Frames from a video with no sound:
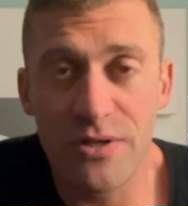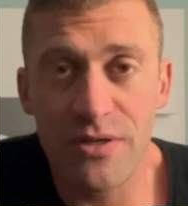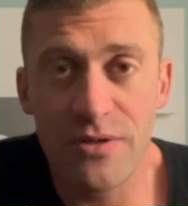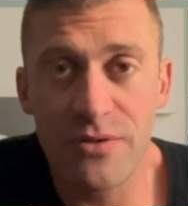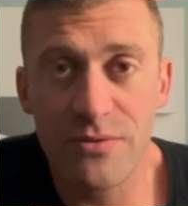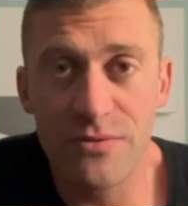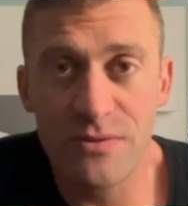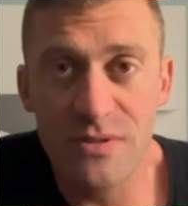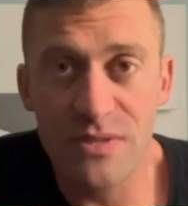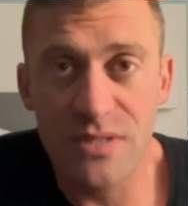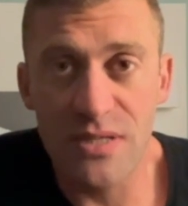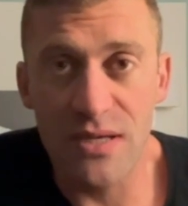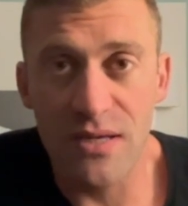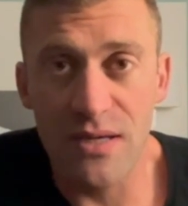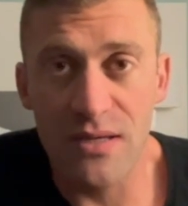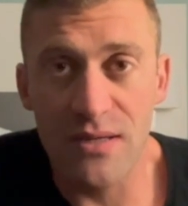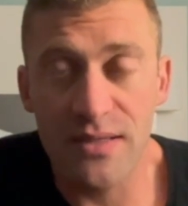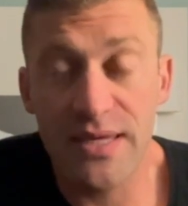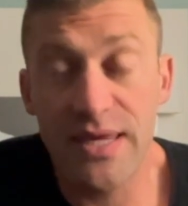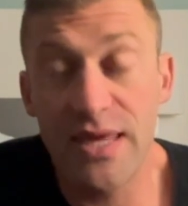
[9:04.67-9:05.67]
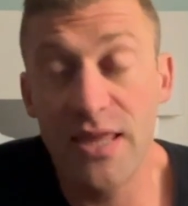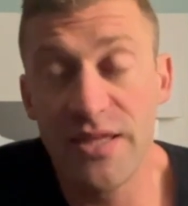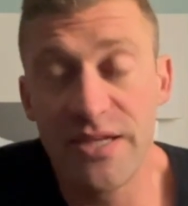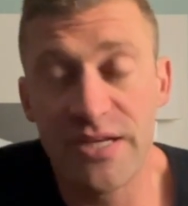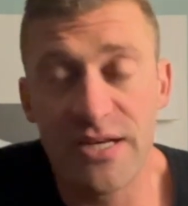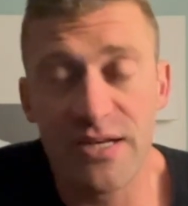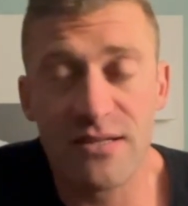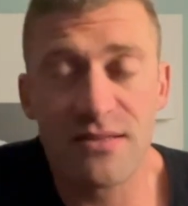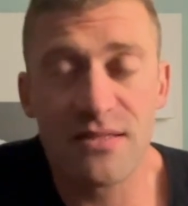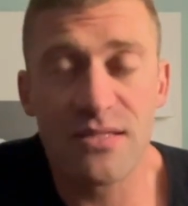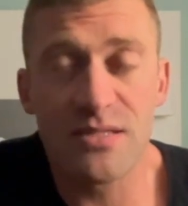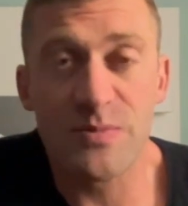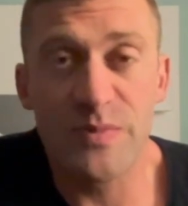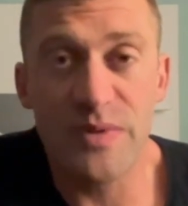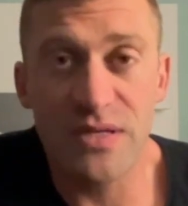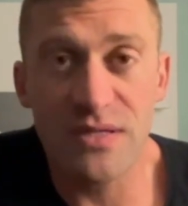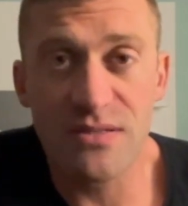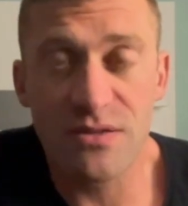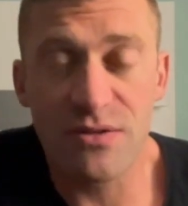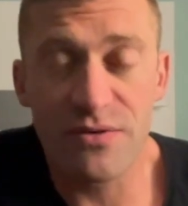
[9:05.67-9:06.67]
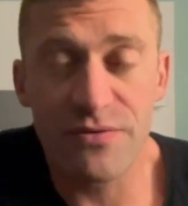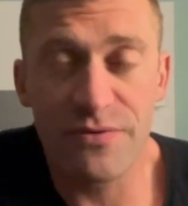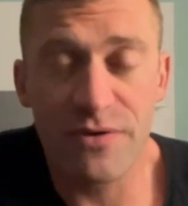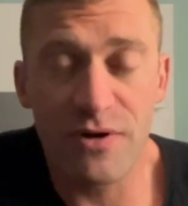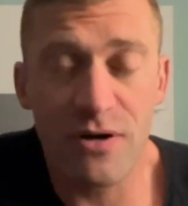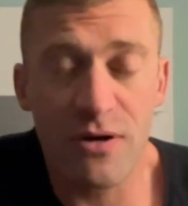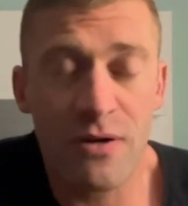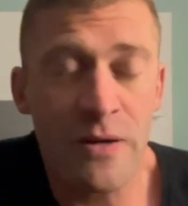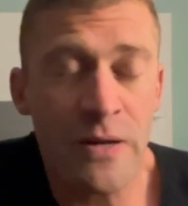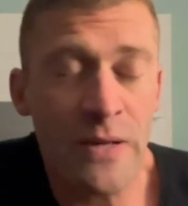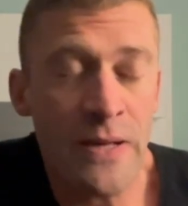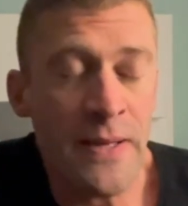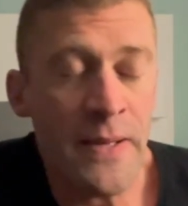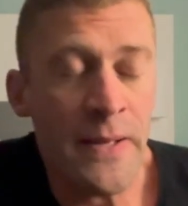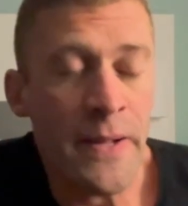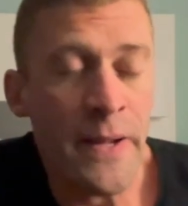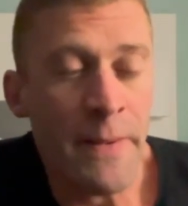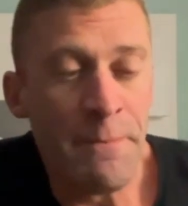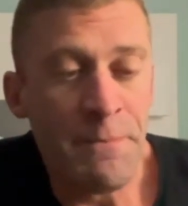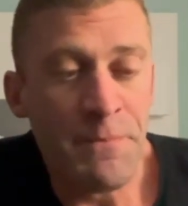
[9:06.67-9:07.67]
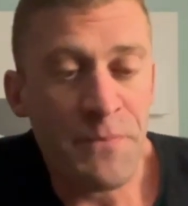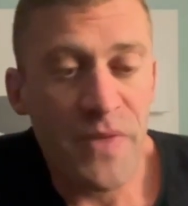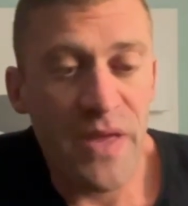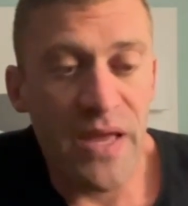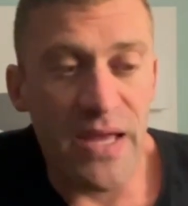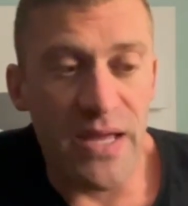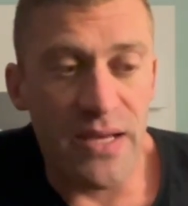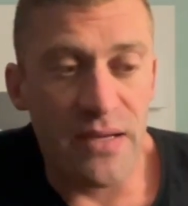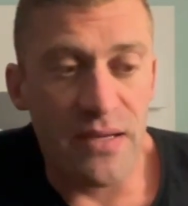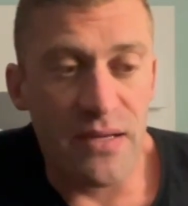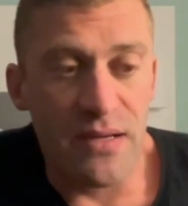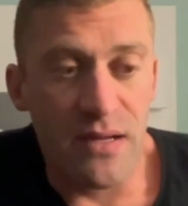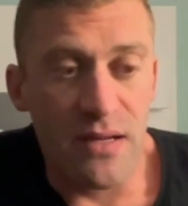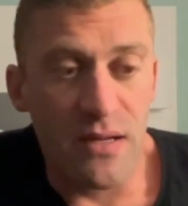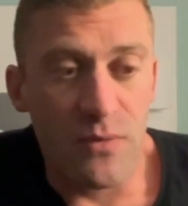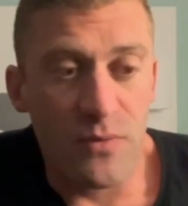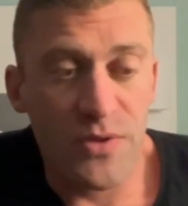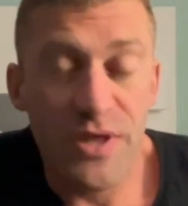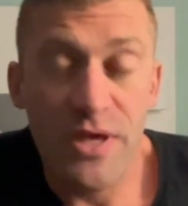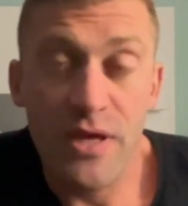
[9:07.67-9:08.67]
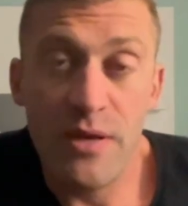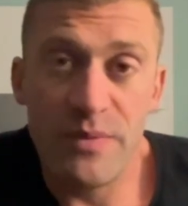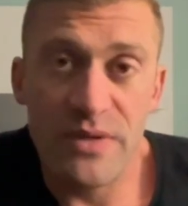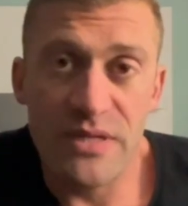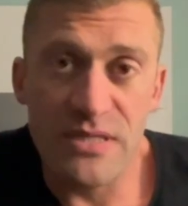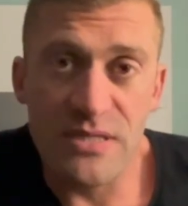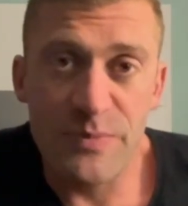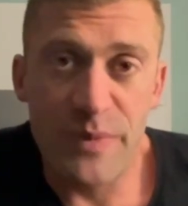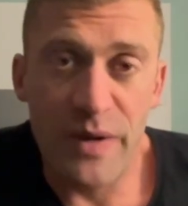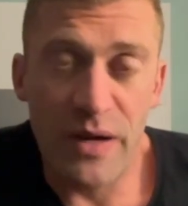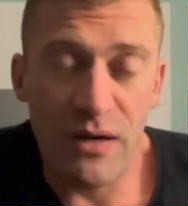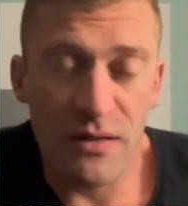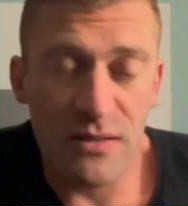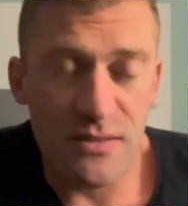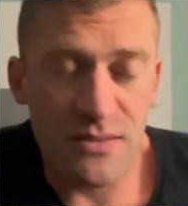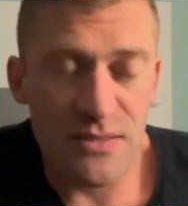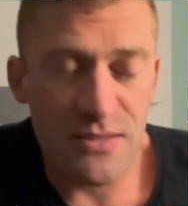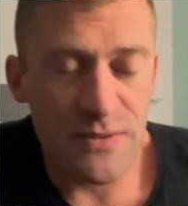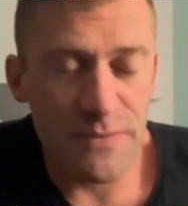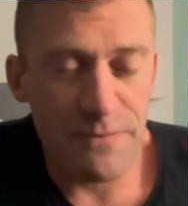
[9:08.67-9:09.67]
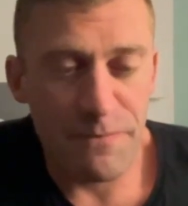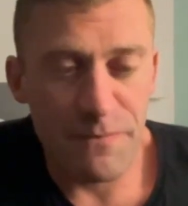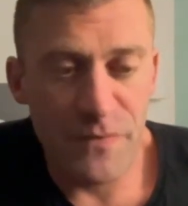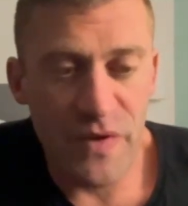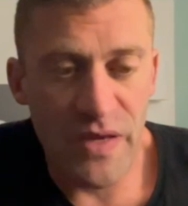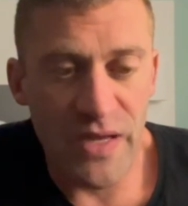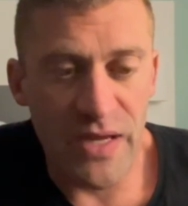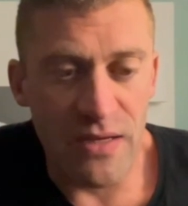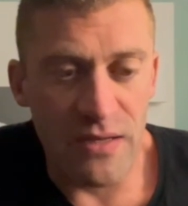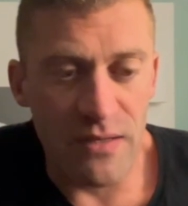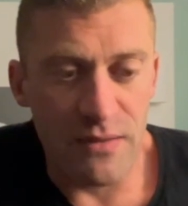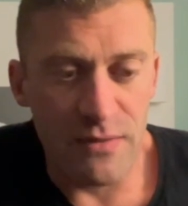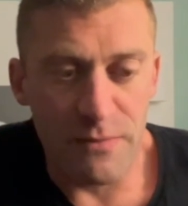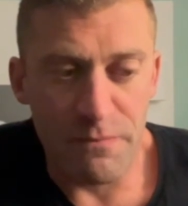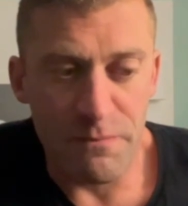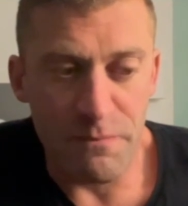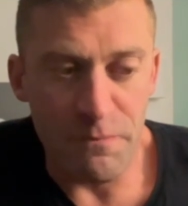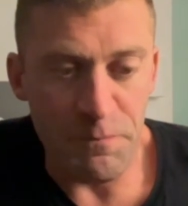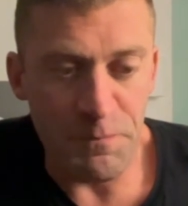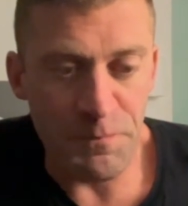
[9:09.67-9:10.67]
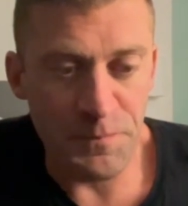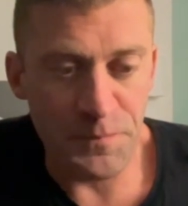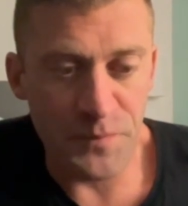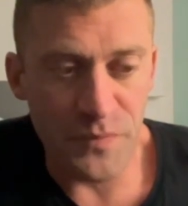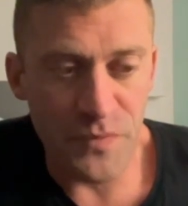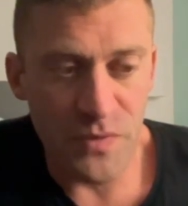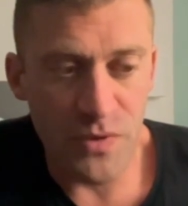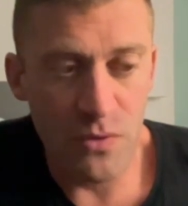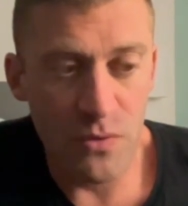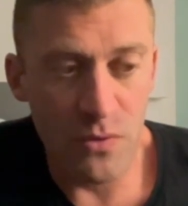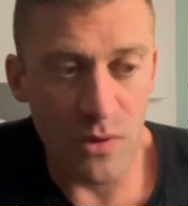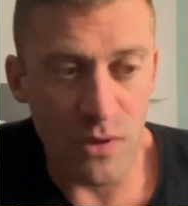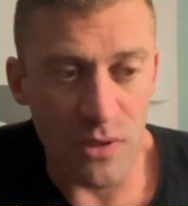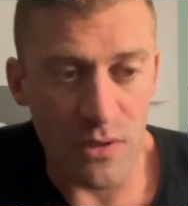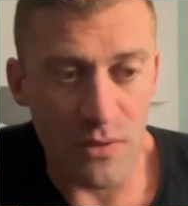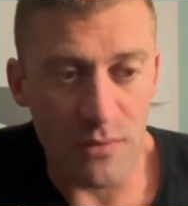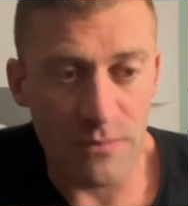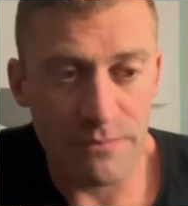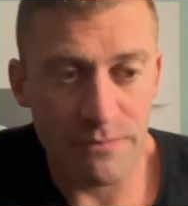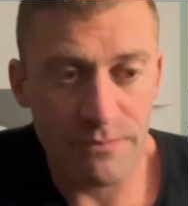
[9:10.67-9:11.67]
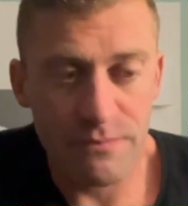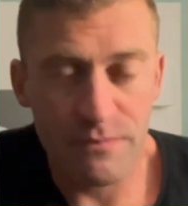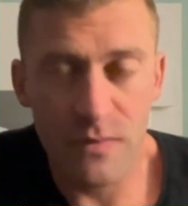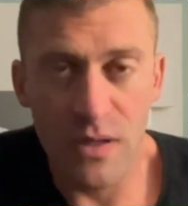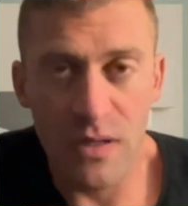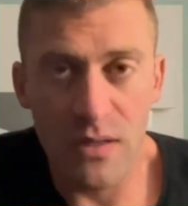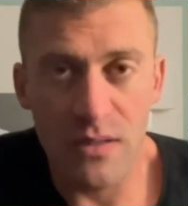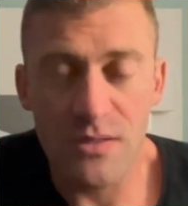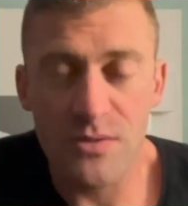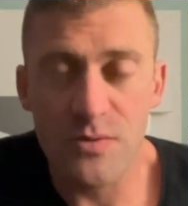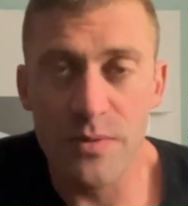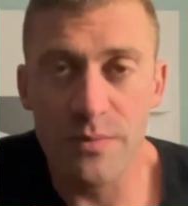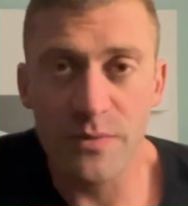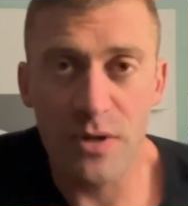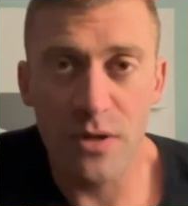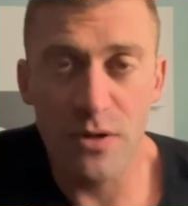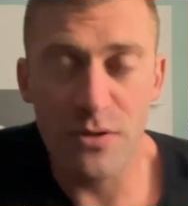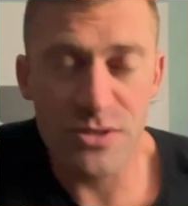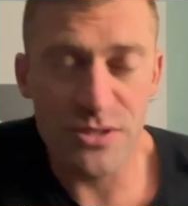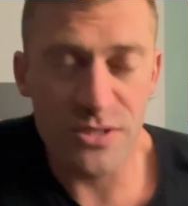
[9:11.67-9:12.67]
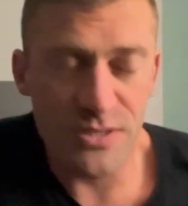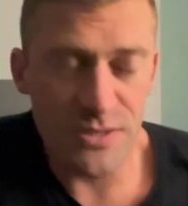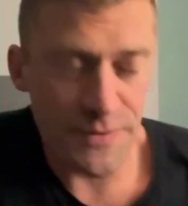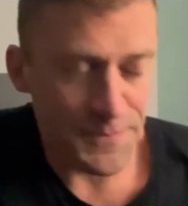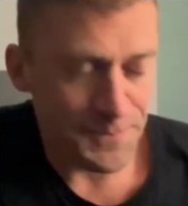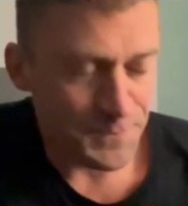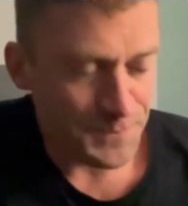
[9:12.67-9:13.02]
who's killing it at this meet so far, and with him and his parents, and who are swim coaches.